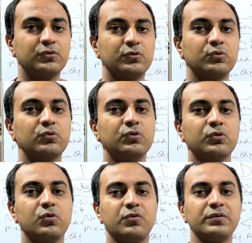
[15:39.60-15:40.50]
So do
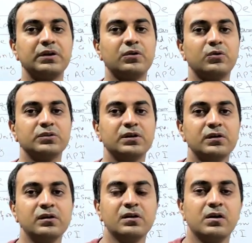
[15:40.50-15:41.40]
not overload
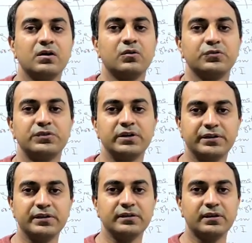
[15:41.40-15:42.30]
the
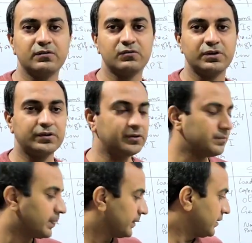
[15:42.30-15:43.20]
oscillating
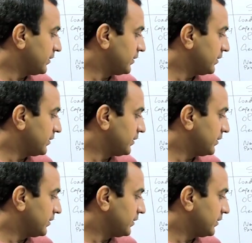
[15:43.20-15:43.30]
granulator.